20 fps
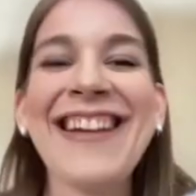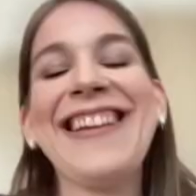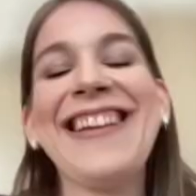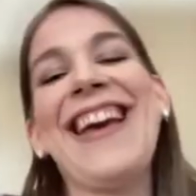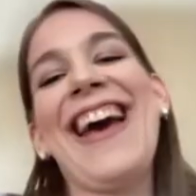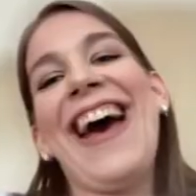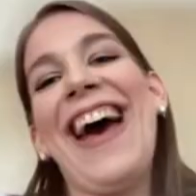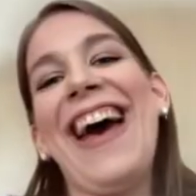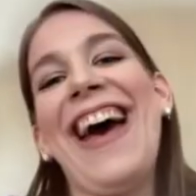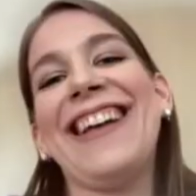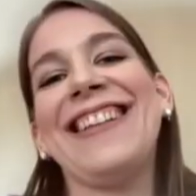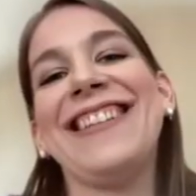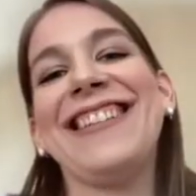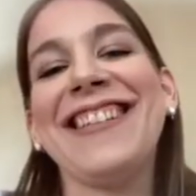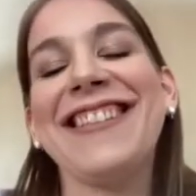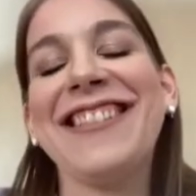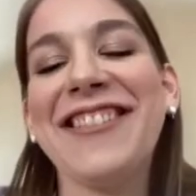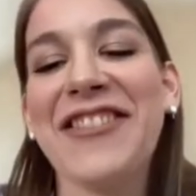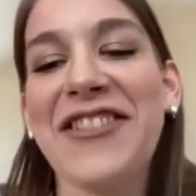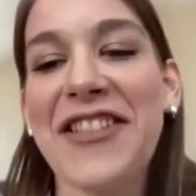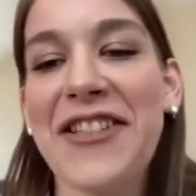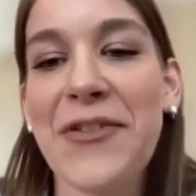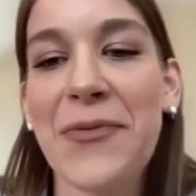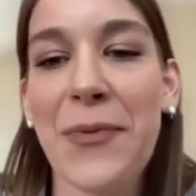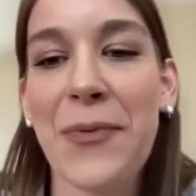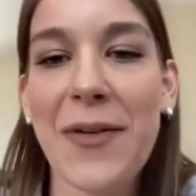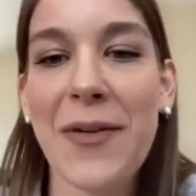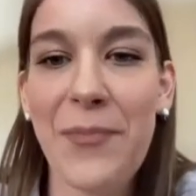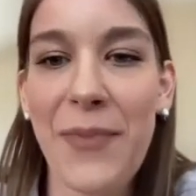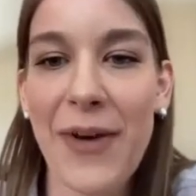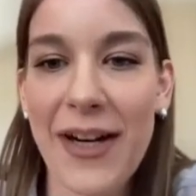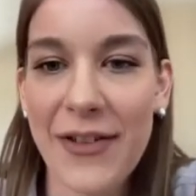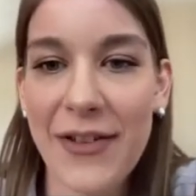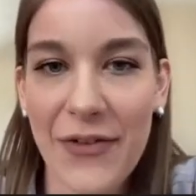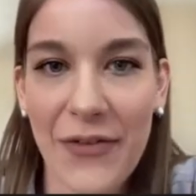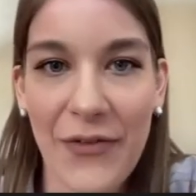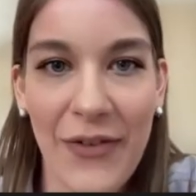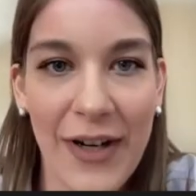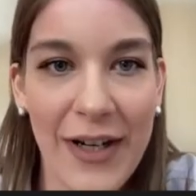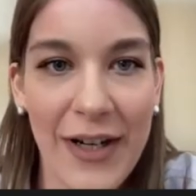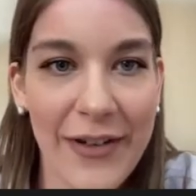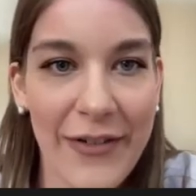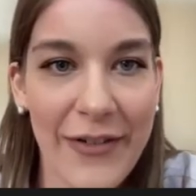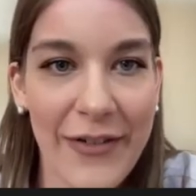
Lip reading: Yeah, and this is just one part of our